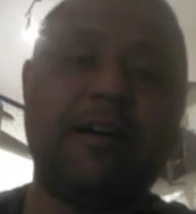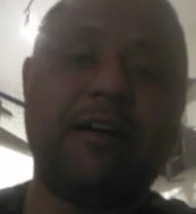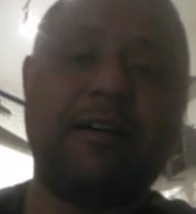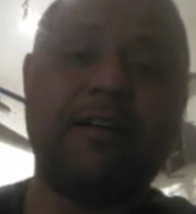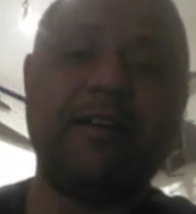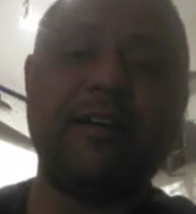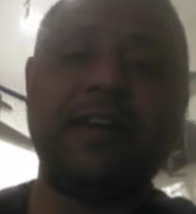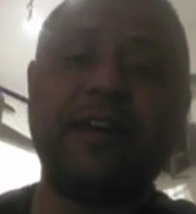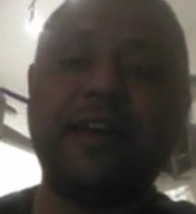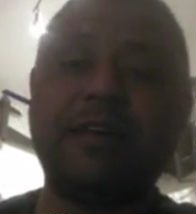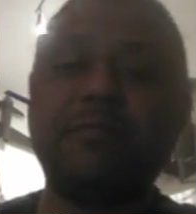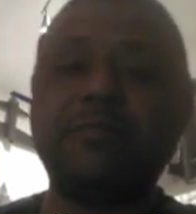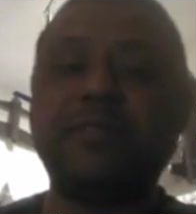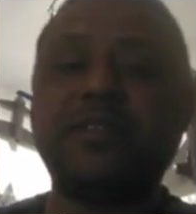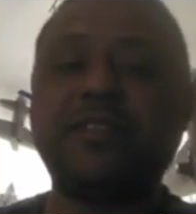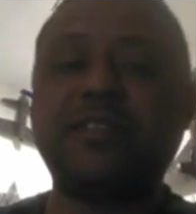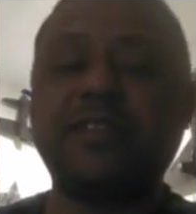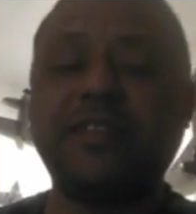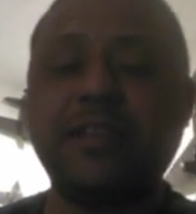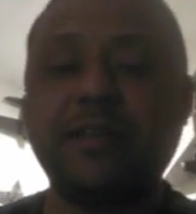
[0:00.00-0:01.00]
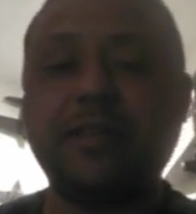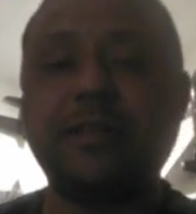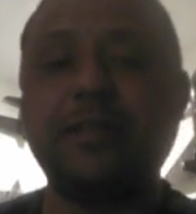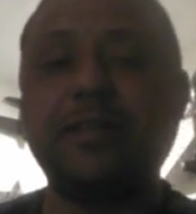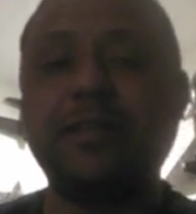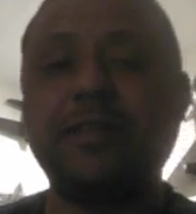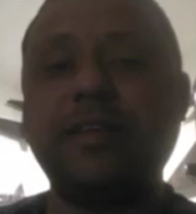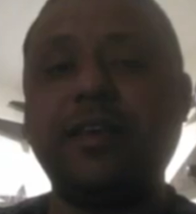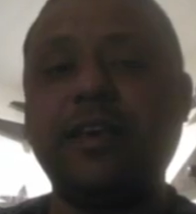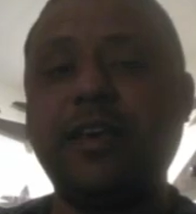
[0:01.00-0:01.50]
I am still
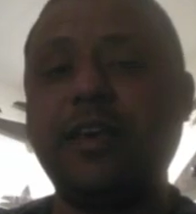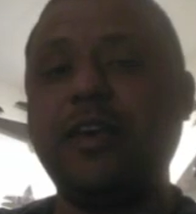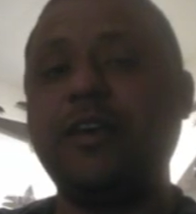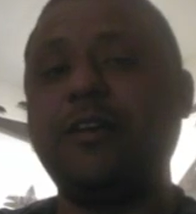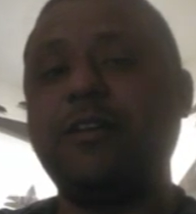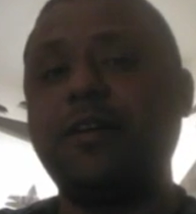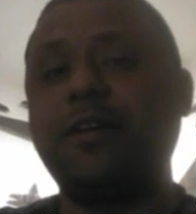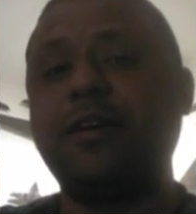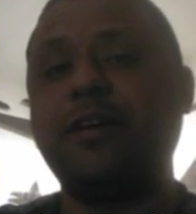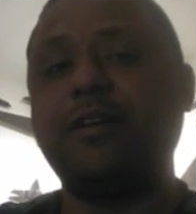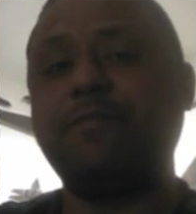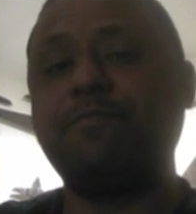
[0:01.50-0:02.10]
here